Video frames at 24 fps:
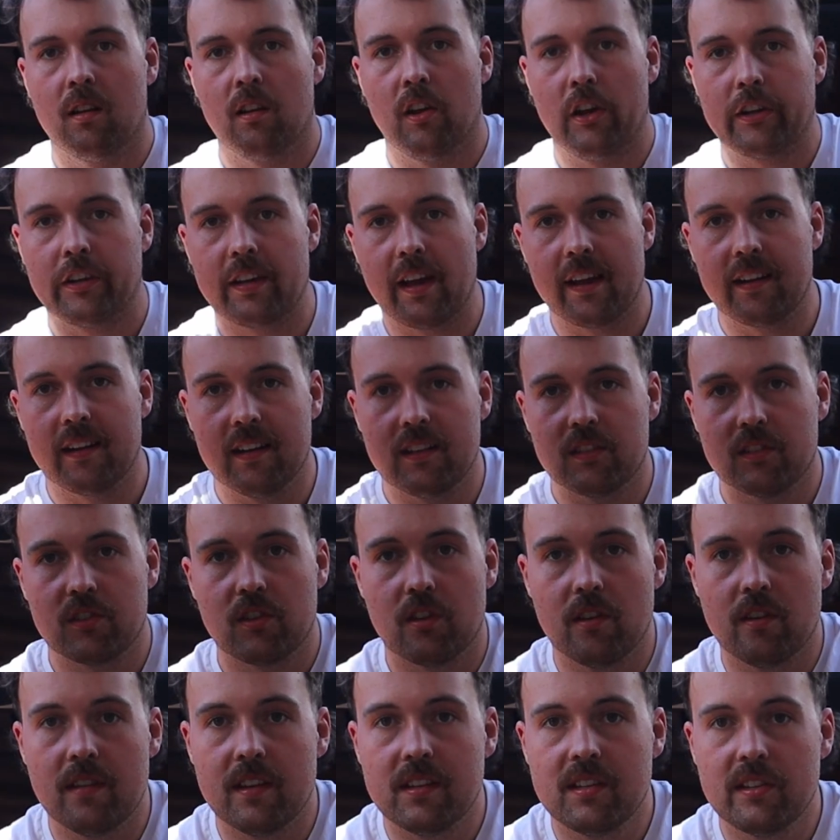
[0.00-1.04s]
Okay guys,
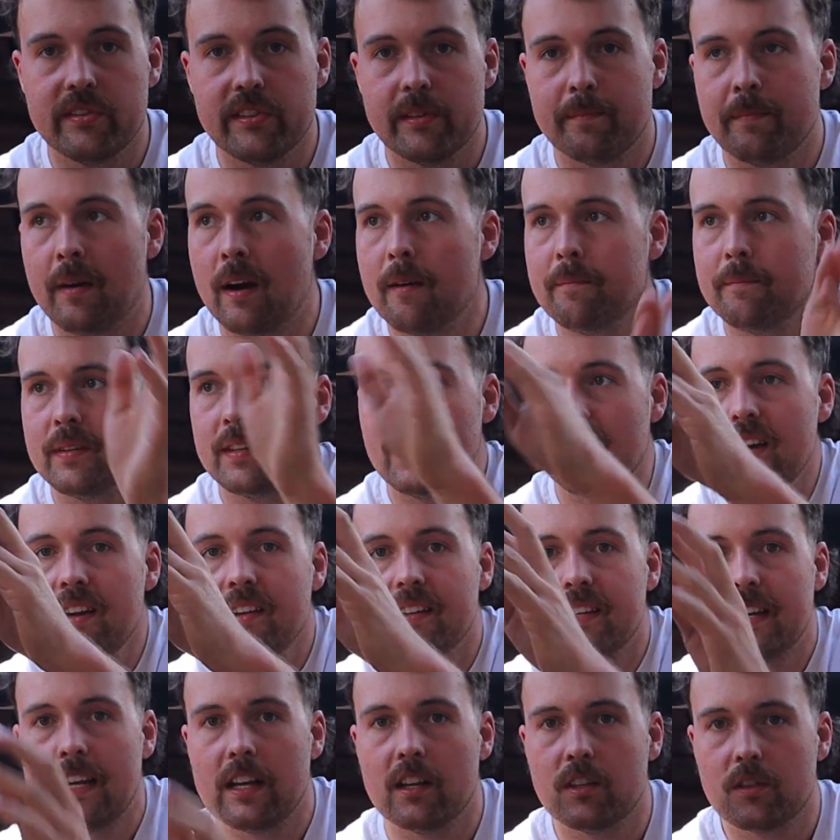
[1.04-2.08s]
so this is the pump you
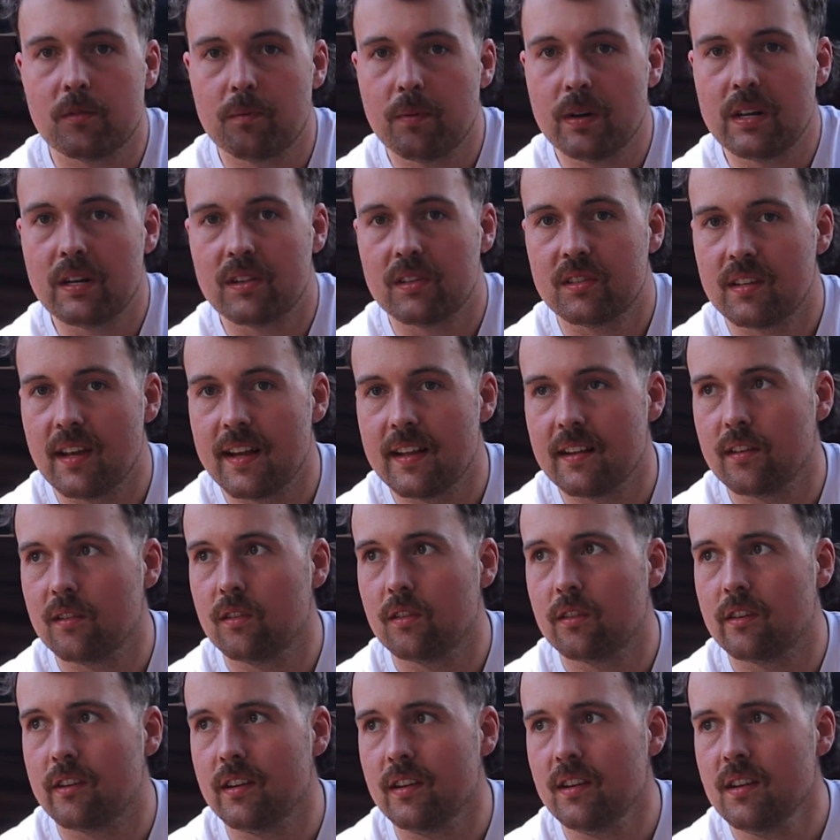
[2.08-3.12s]
get. Now it's pretty standard
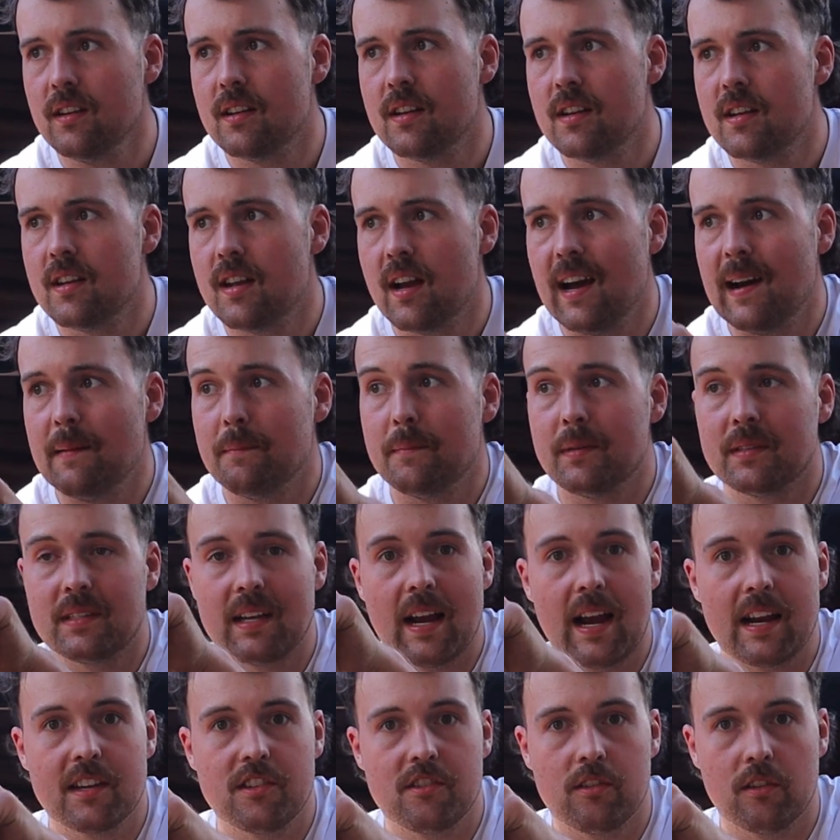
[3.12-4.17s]
looking, but it's
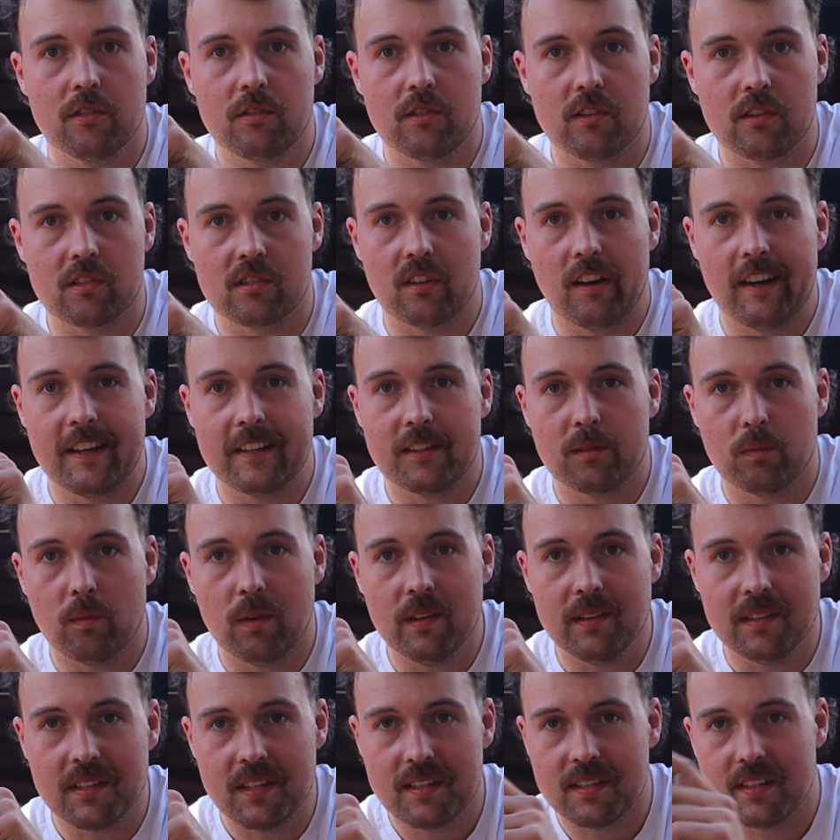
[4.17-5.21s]
actually got 2 slides.
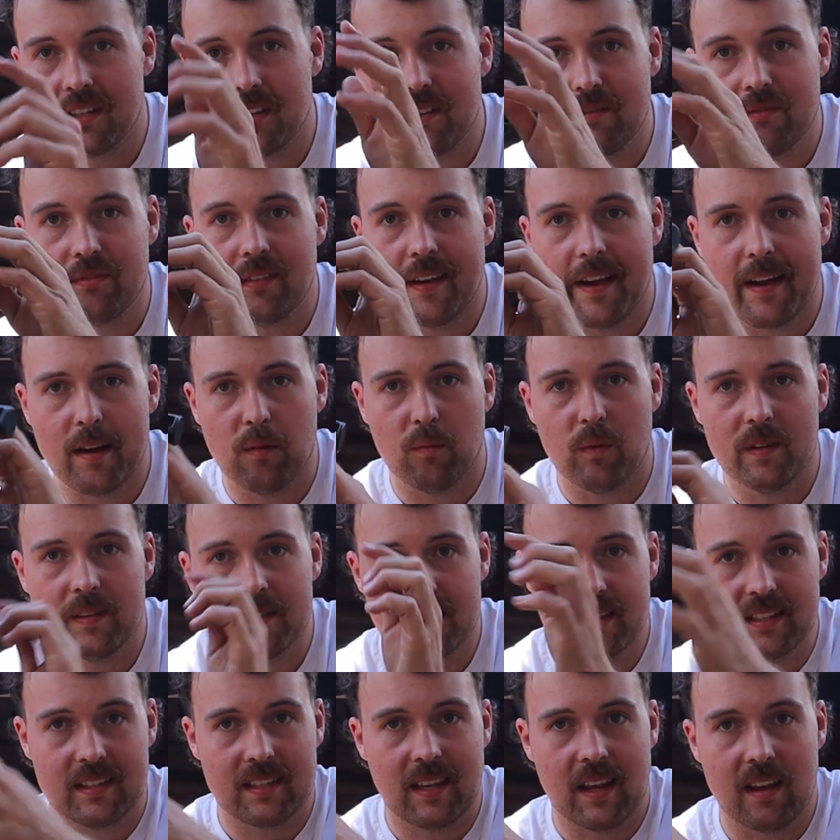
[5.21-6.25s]
One's is an inflate and
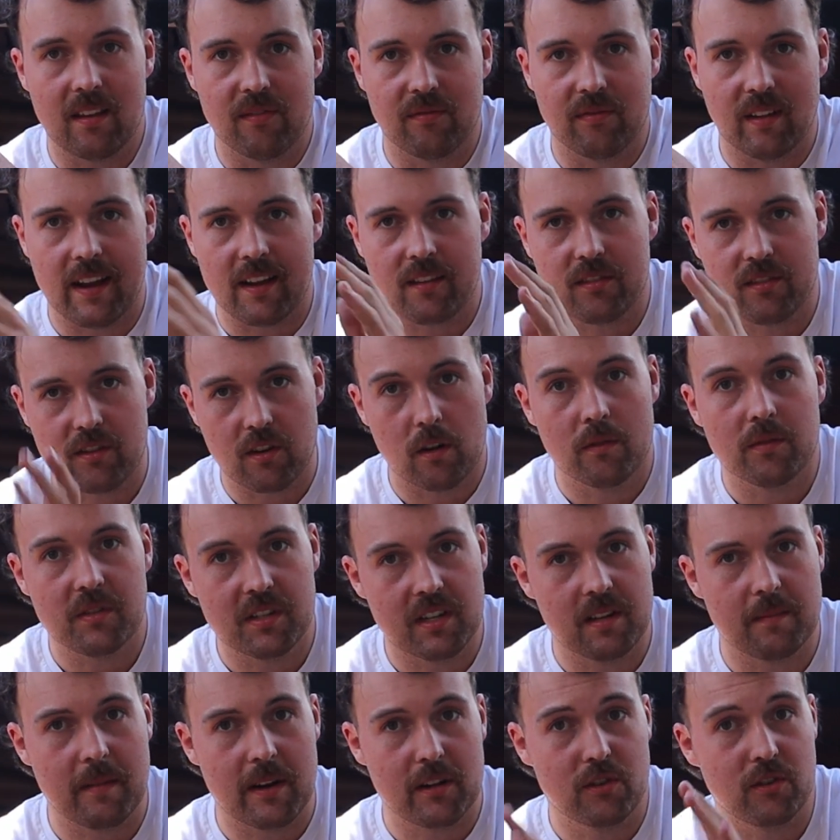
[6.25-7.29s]
one's a deflate. So you're
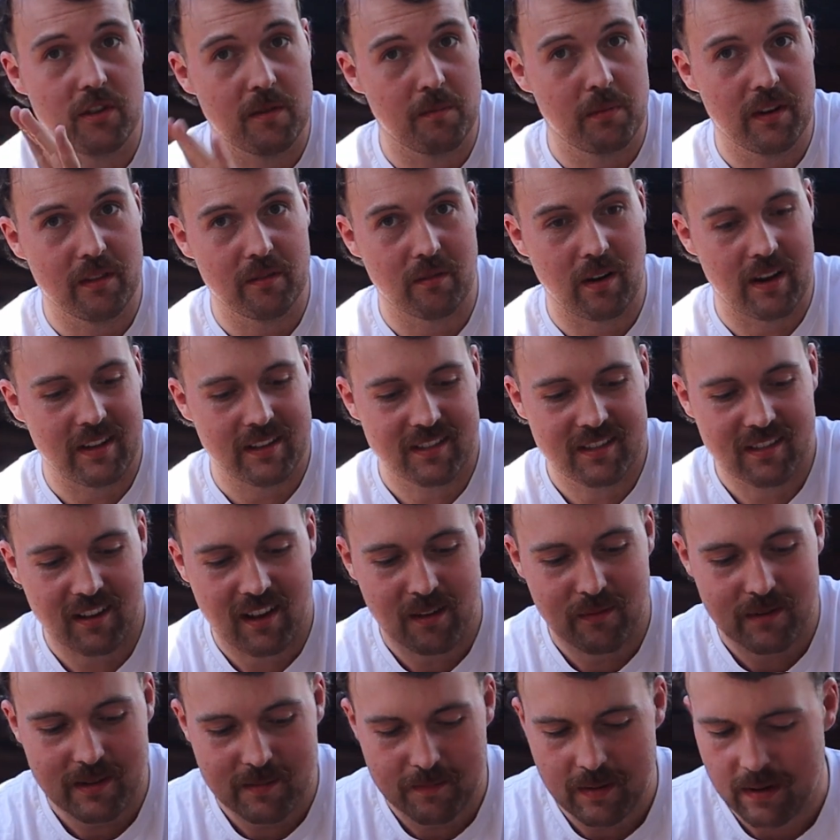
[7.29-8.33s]
obviously gonna make sure you put it on the right
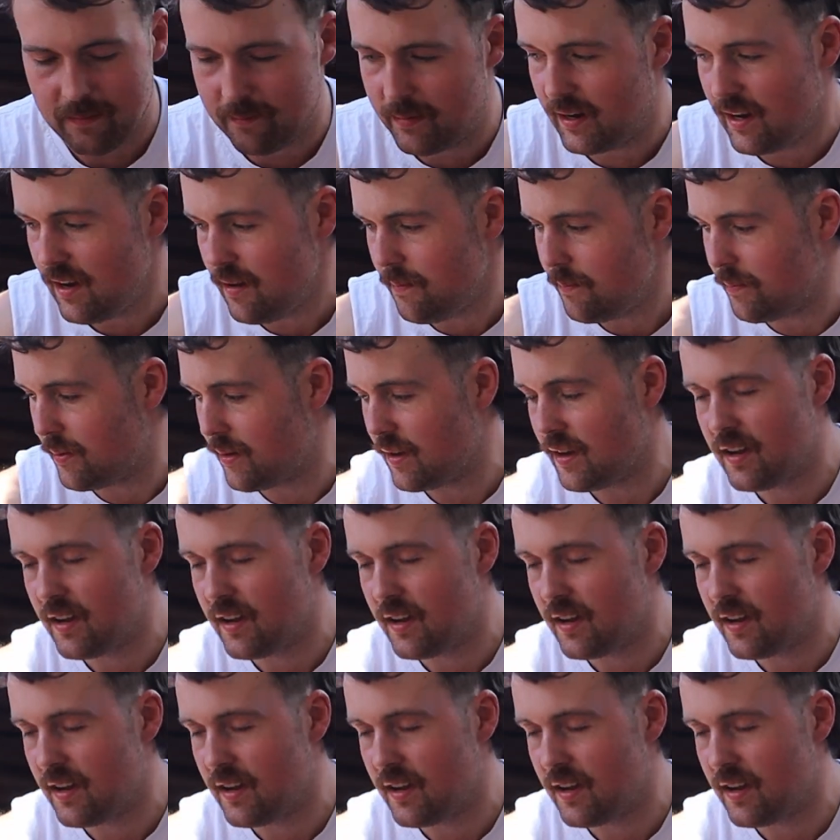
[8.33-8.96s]
side when you pump it up.